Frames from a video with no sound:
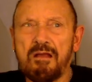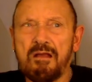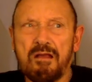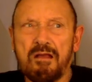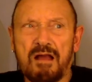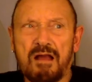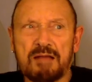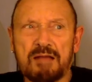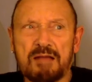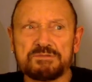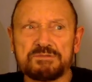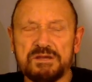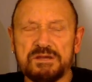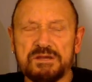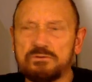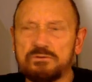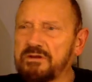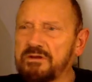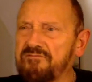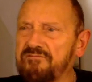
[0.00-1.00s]
I'm so
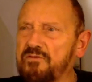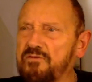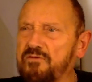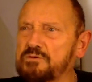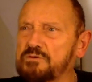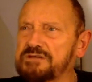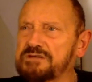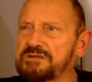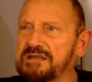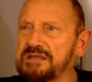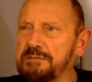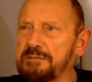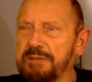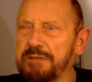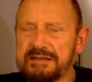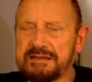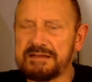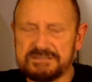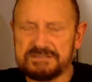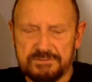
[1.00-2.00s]
looking forward to getting
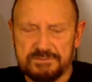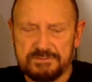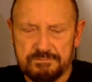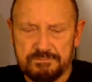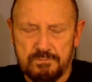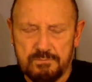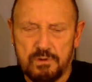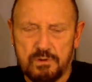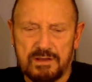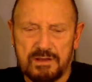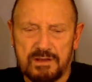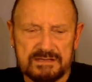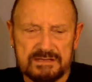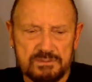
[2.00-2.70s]
back to Moorland and